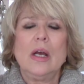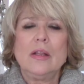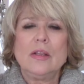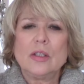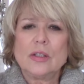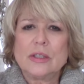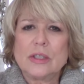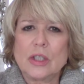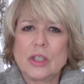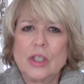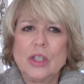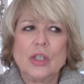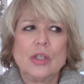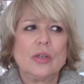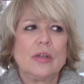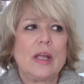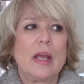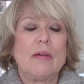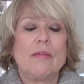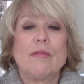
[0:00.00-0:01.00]
They're
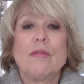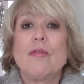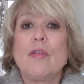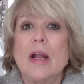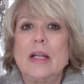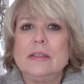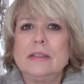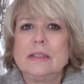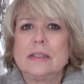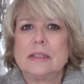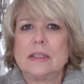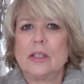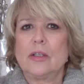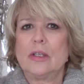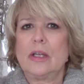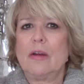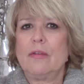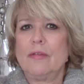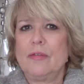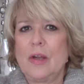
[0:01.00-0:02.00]
secure, they have friends
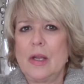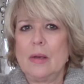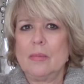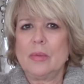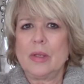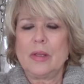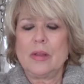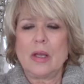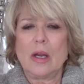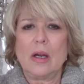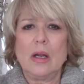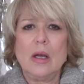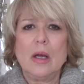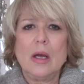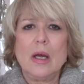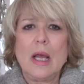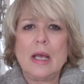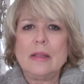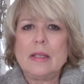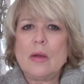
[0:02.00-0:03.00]
there, they have family there,
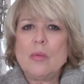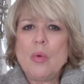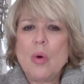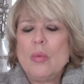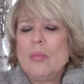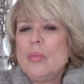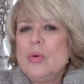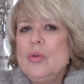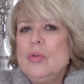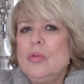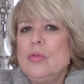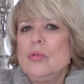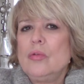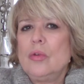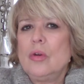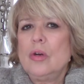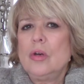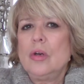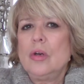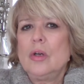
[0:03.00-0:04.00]
and they won't
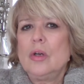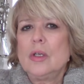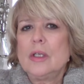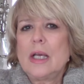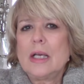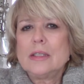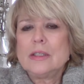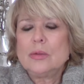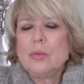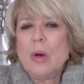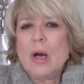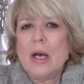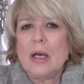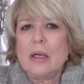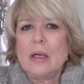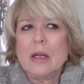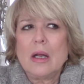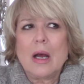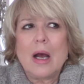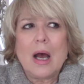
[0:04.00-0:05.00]
move. Guess
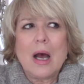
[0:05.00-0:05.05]
what?